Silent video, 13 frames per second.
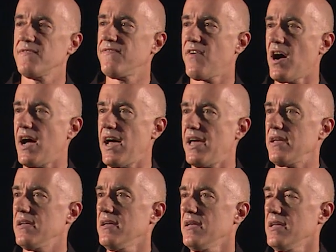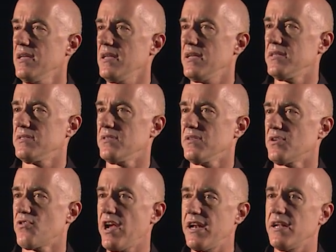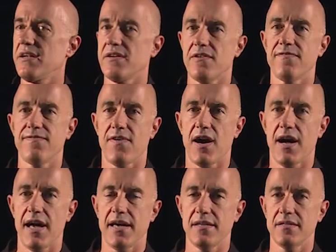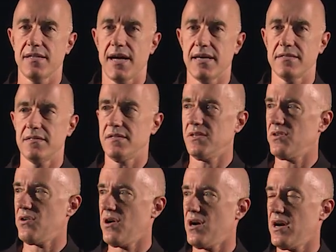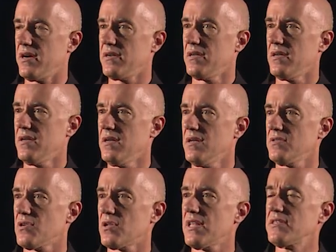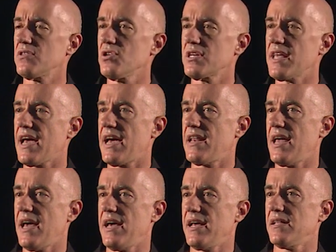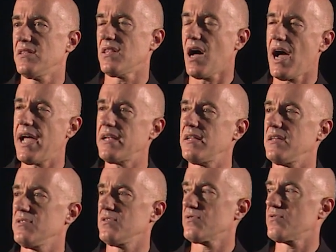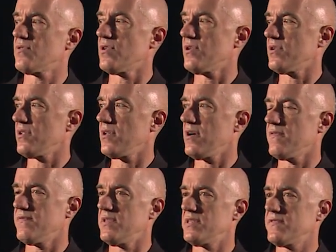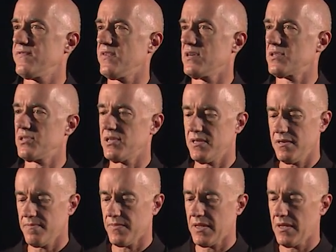in phi is the gradient of phi dot dr. So let's look at a line integral of this function.